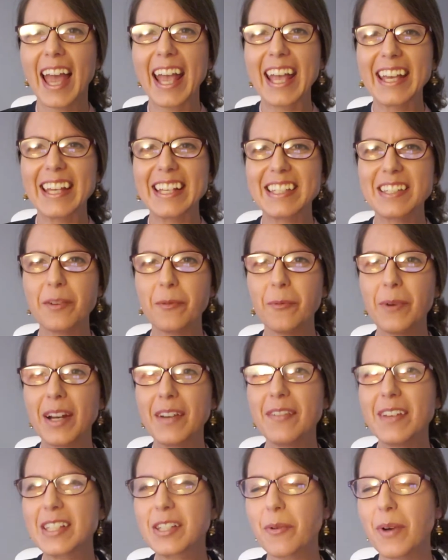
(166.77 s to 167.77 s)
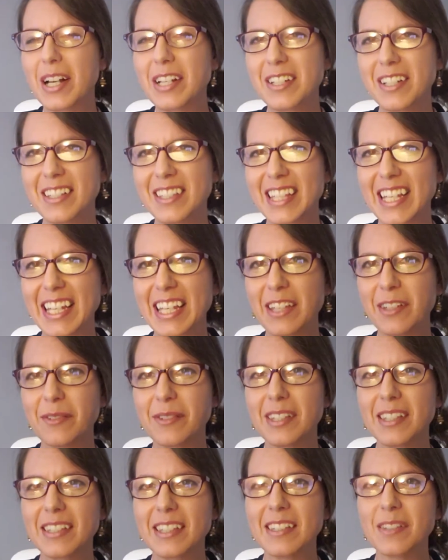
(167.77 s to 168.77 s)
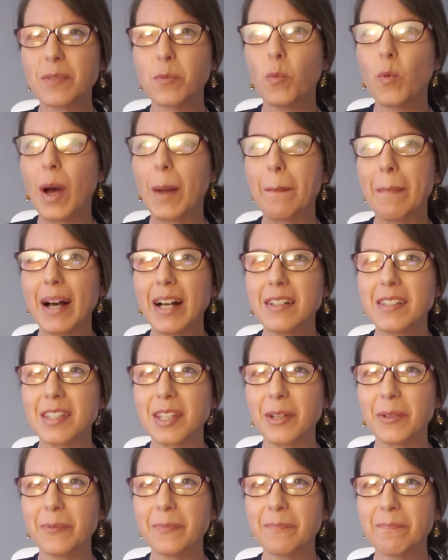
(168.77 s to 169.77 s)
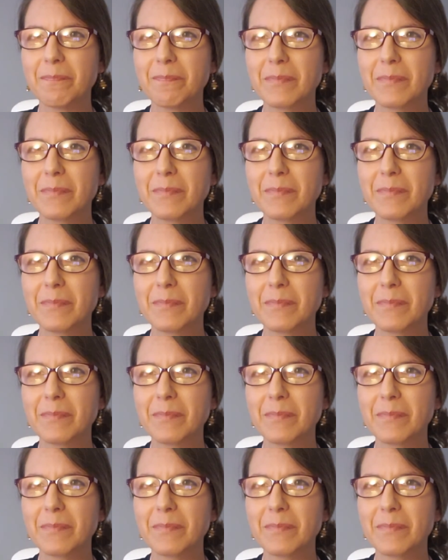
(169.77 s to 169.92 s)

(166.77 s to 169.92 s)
And one of his questions that he uses is, what bugs you?